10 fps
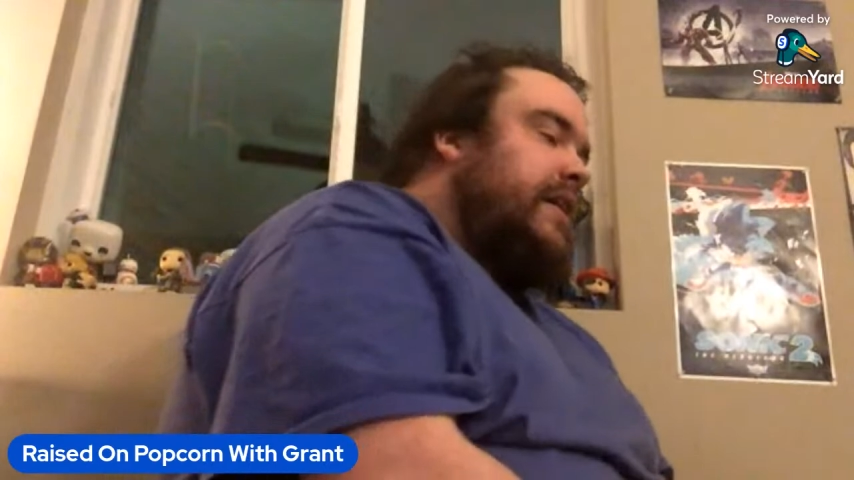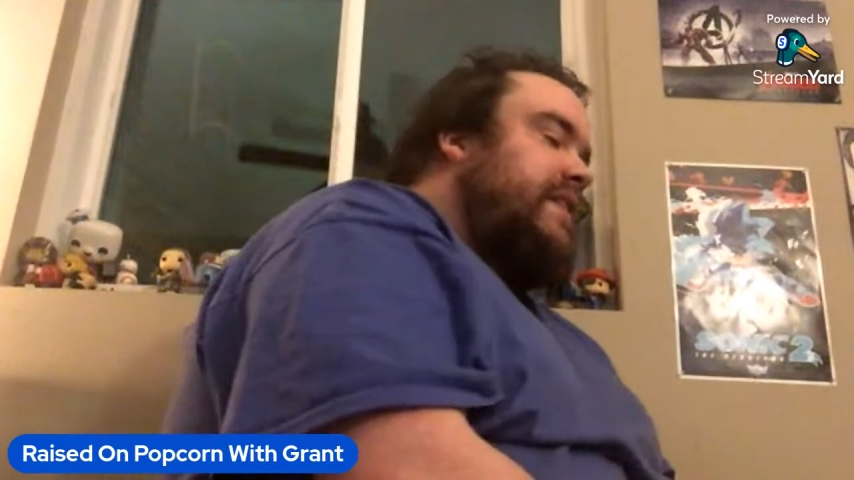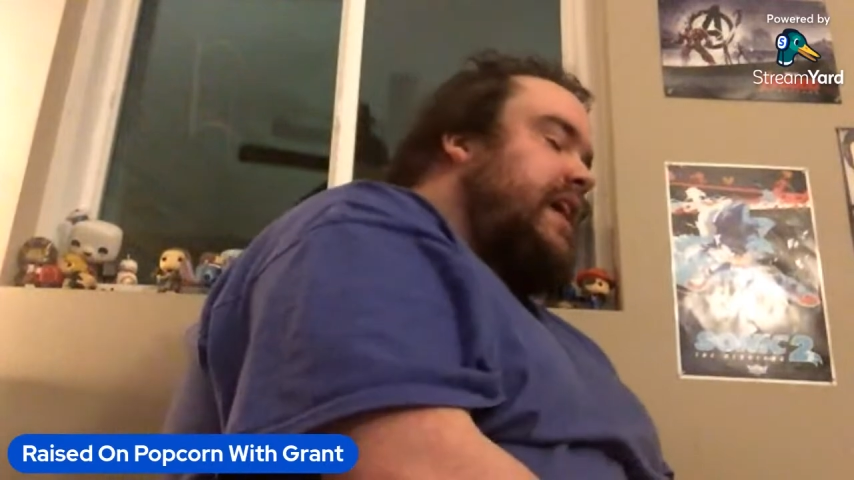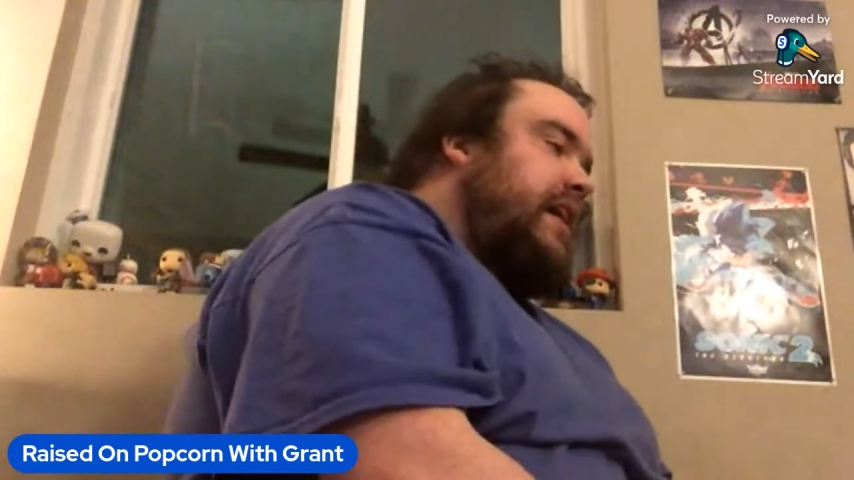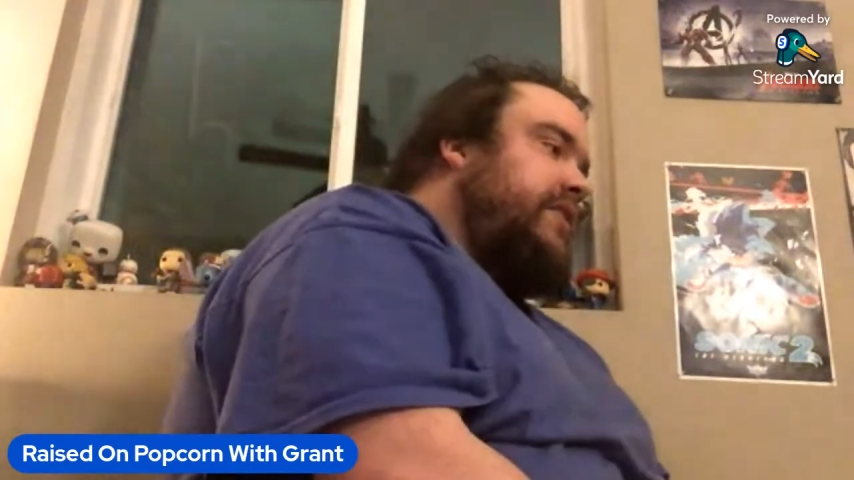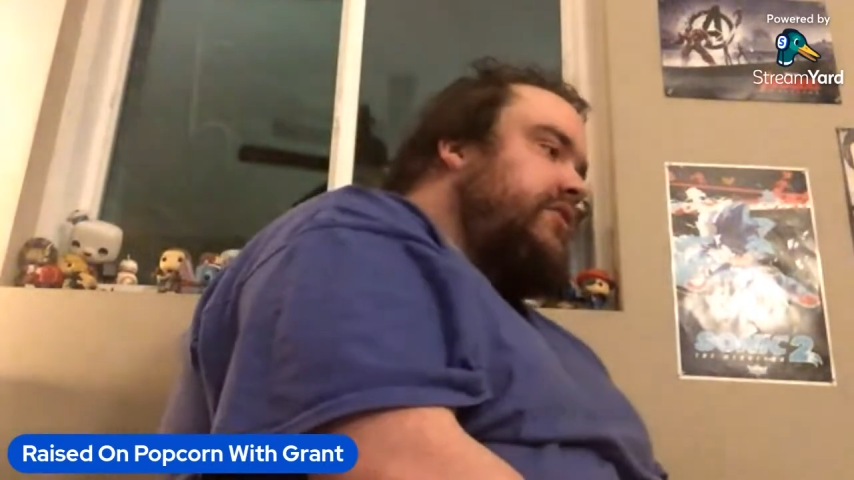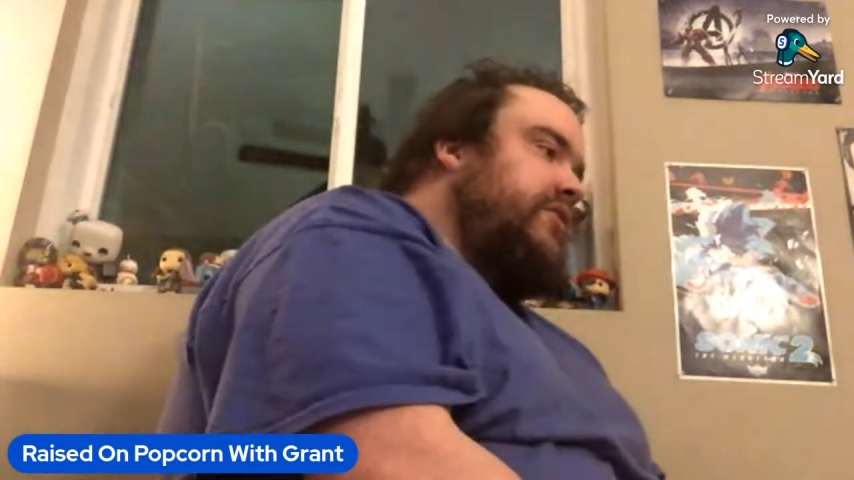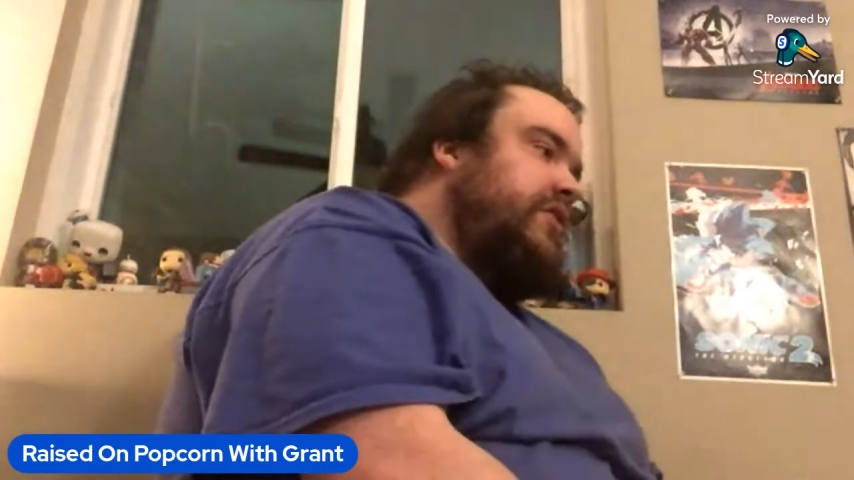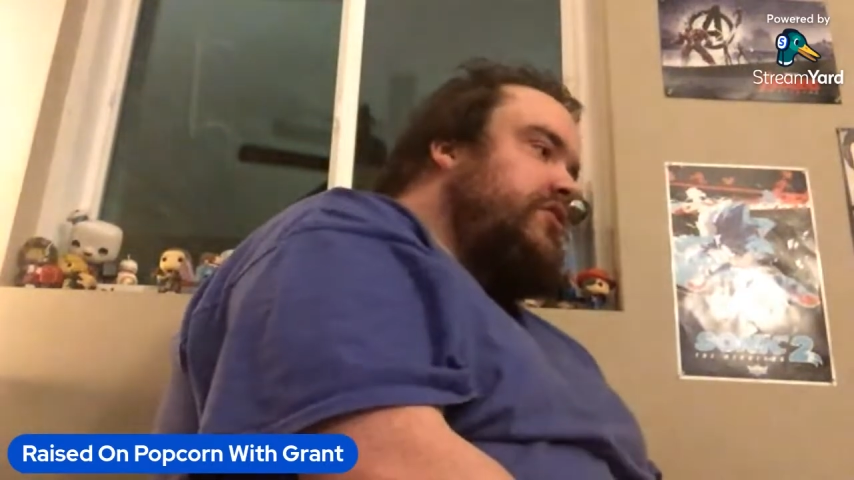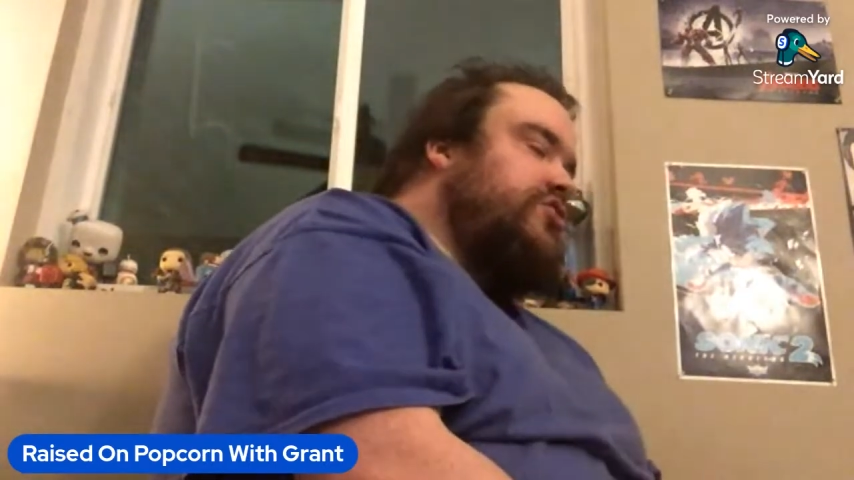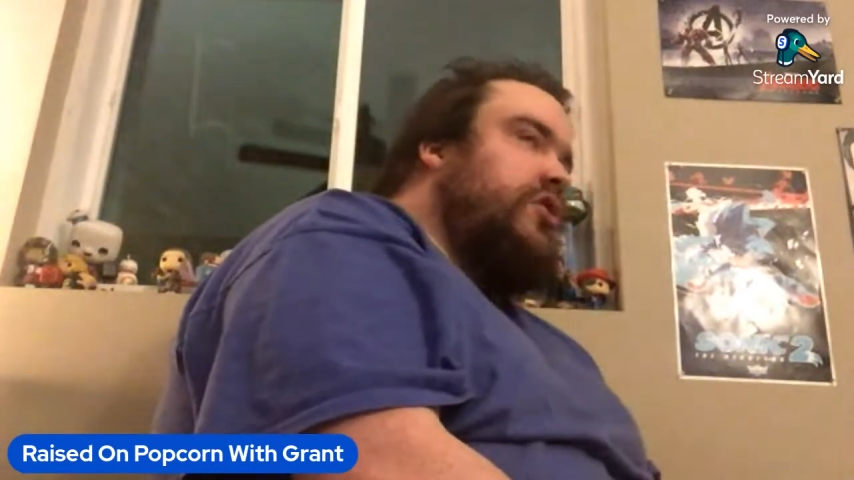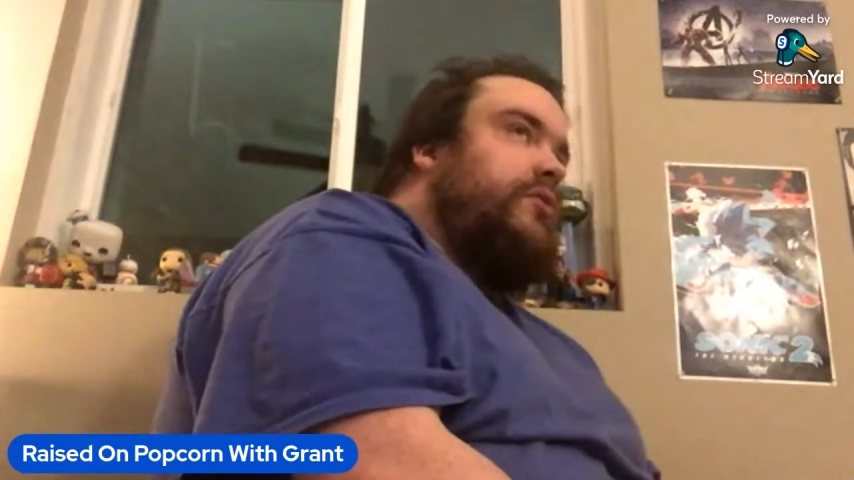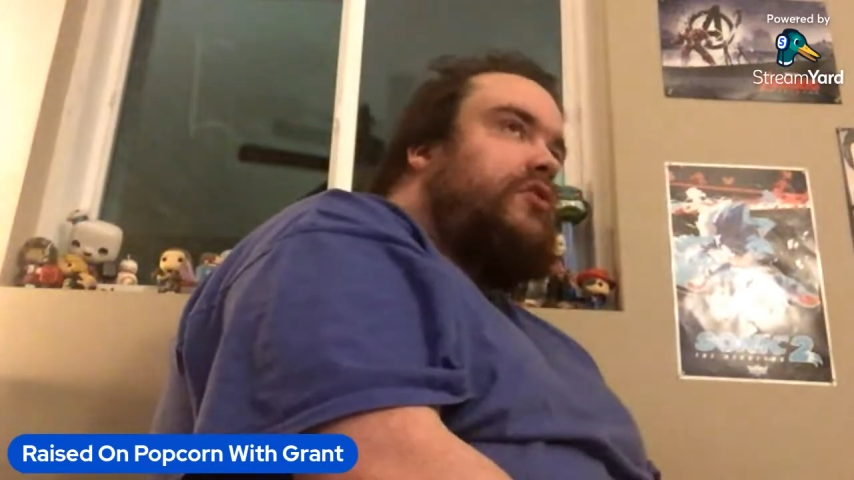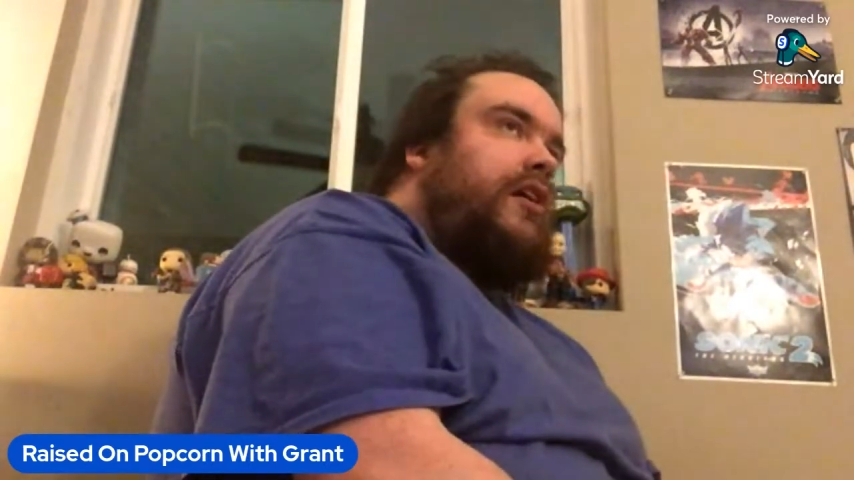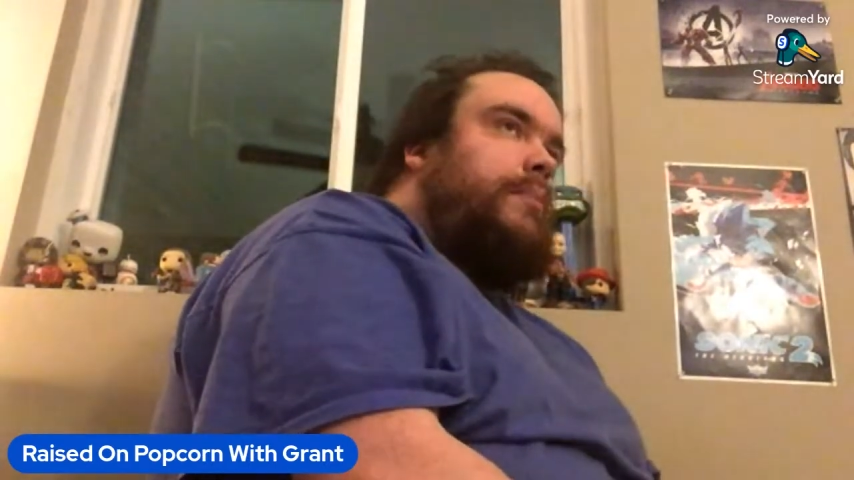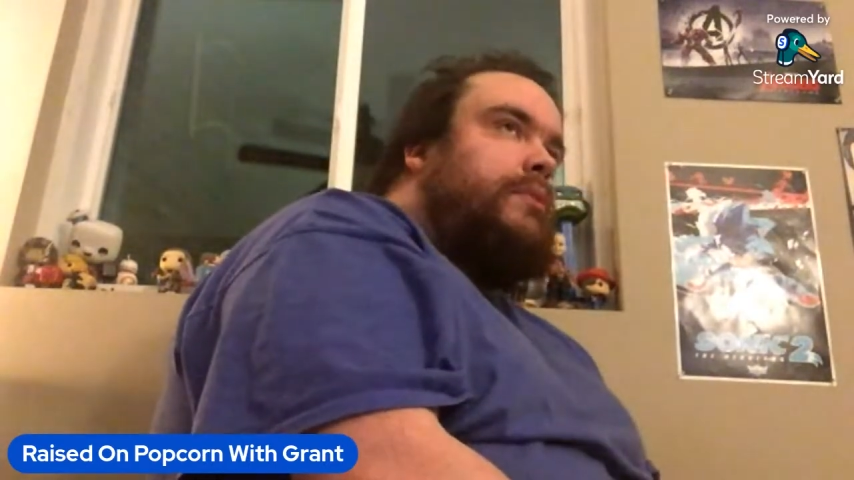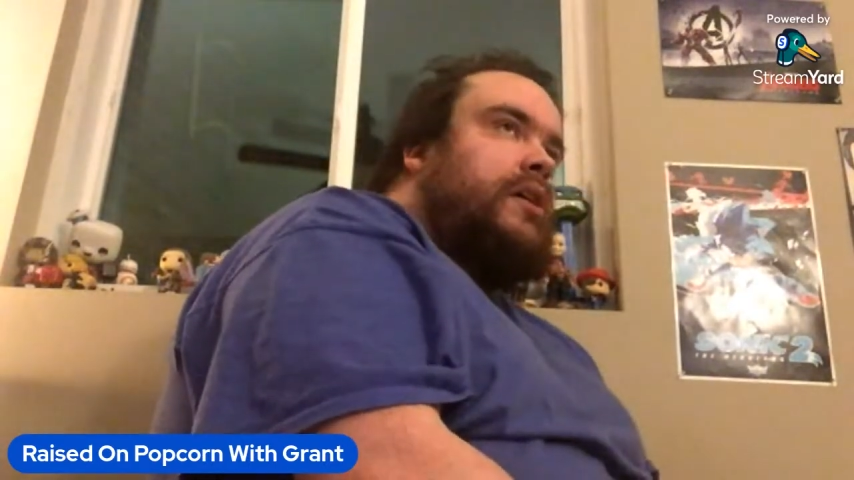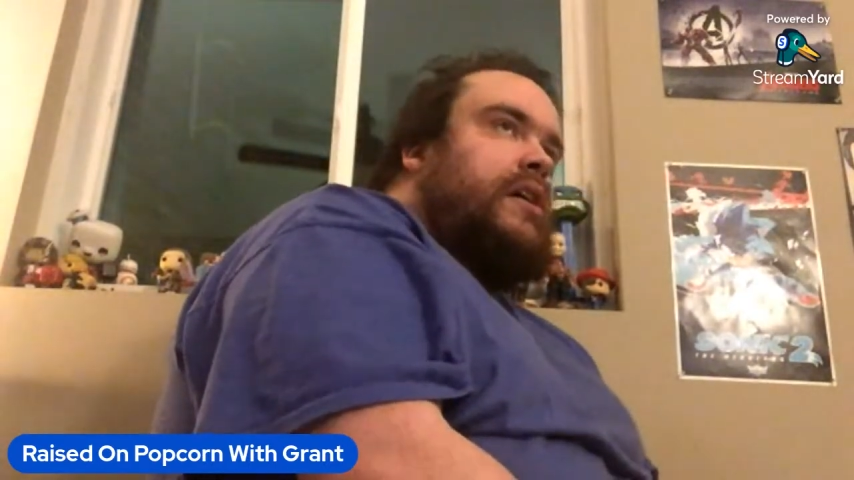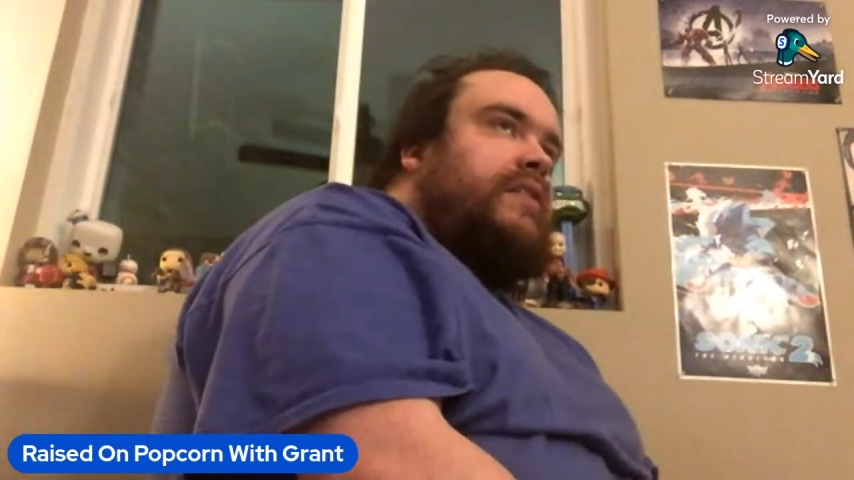The Exorcist shows up,